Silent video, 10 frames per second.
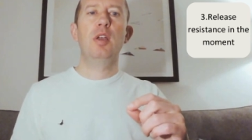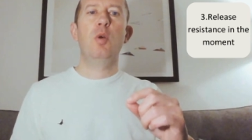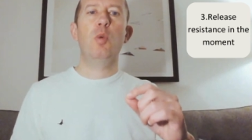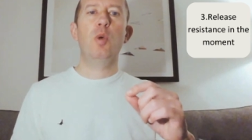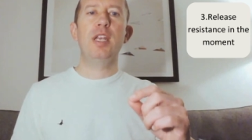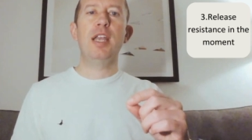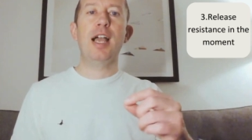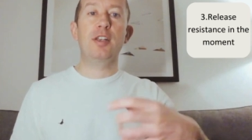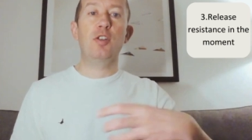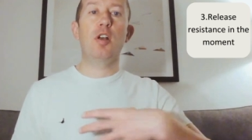We
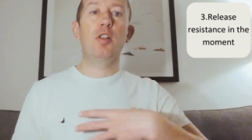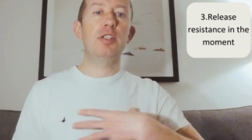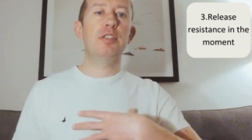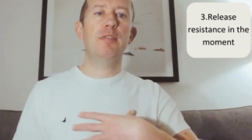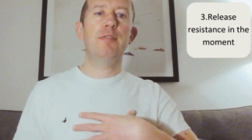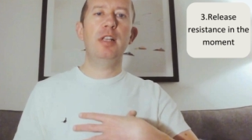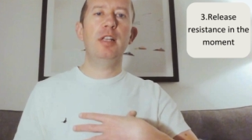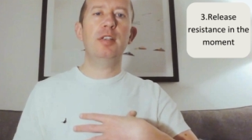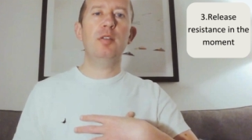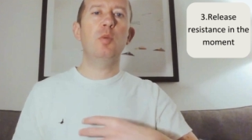acknowledge the feeling,